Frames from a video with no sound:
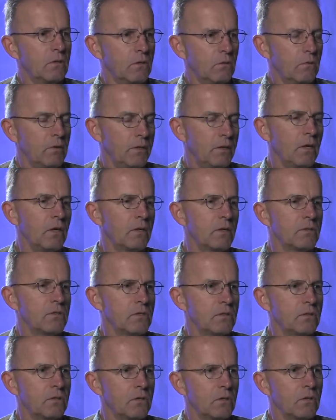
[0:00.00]
uh, well, the
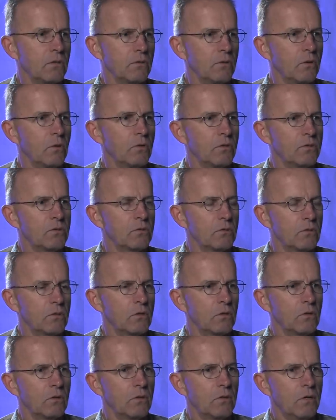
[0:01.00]
youngest is a girl, and the oldest is a
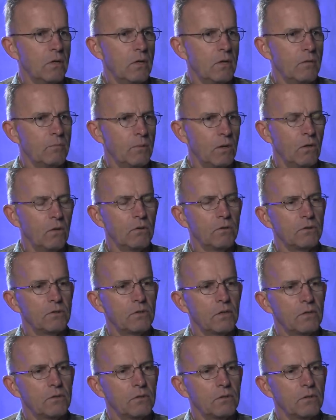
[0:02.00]
girl. My older
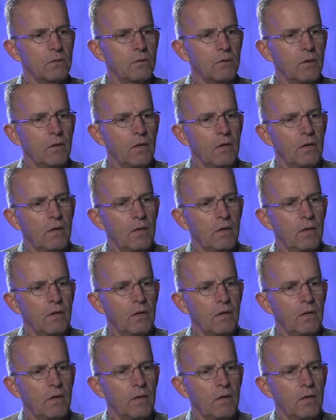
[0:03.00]
sister